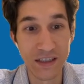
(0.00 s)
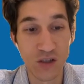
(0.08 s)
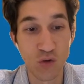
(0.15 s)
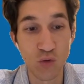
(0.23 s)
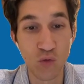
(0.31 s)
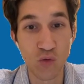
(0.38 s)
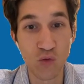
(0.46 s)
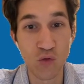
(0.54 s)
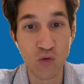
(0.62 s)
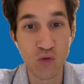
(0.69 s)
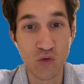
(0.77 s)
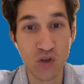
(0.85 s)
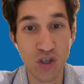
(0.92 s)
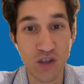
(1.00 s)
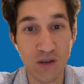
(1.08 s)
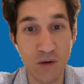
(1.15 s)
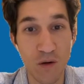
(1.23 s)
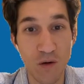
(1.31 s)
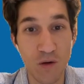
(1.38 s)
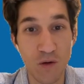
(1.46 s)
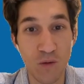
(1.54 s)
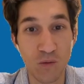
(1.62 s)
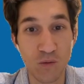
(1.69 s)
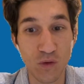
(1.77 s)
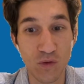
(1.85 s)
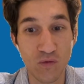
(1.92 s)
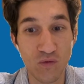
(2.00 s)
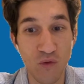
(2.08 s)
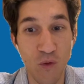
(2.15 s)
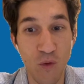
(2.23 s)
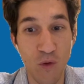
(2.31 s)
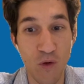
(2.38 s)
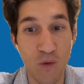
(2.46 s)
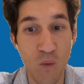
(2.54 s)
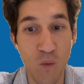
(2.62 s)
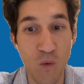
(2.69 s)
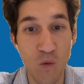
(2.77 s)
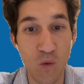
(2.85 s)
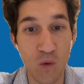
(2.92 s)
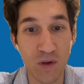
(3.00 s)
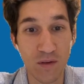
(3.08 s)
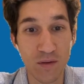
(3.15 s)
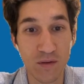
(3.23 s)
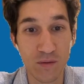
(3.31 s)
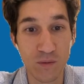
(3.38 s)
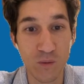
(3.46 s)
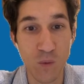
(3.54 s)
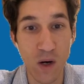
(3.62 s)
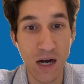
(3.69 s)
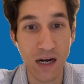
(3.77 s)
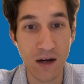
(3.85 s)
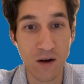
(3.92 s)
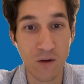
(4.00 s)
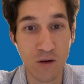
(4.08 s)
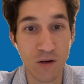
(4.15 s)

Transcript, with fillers: Two stones for wood. Wow.